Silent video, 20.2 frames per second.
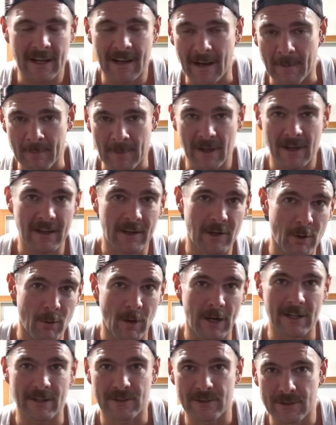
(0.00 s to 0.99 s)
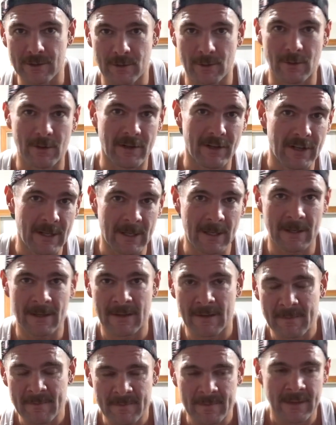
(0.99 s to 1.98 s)
I'm not quite sure
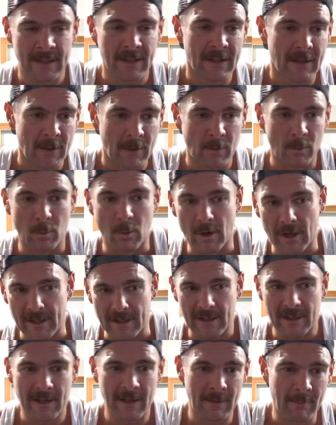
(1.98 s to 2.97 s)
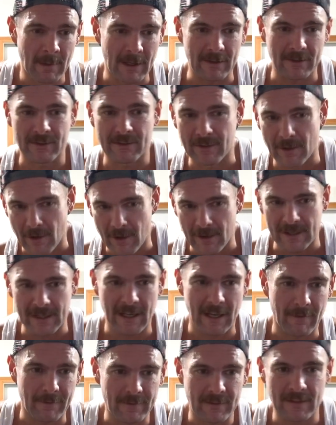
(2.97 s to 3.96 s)
what my starting
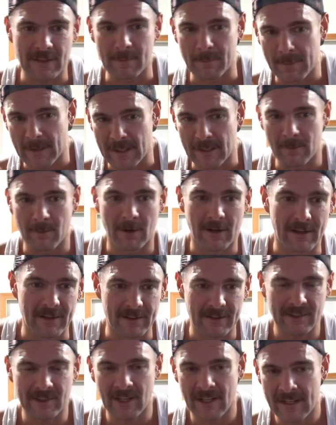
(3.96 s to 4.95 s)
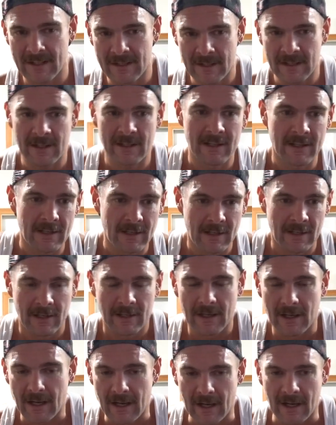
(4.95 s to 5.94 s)
FTP was
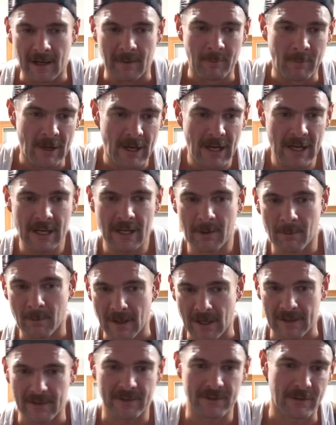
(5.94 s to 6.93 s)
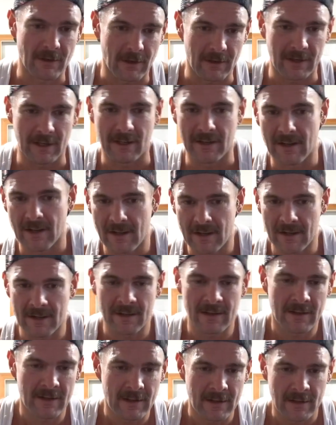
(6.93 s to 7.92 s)
when I started
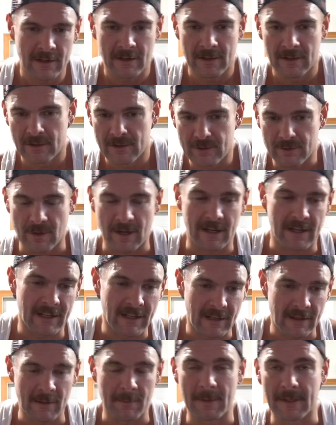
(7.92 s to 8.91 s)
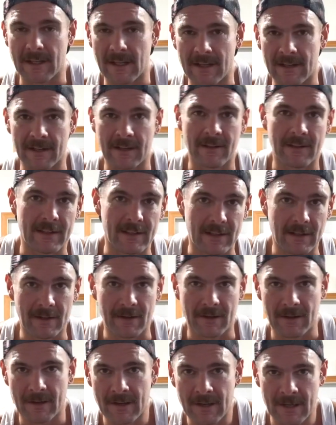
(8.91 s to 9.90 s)
training in the beginning of the
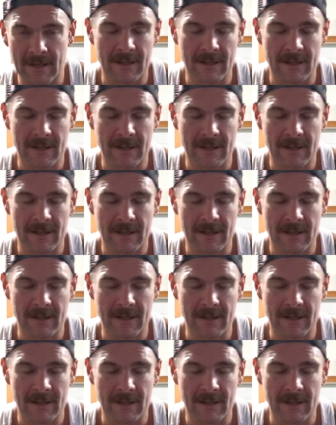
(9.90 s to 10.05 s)
year,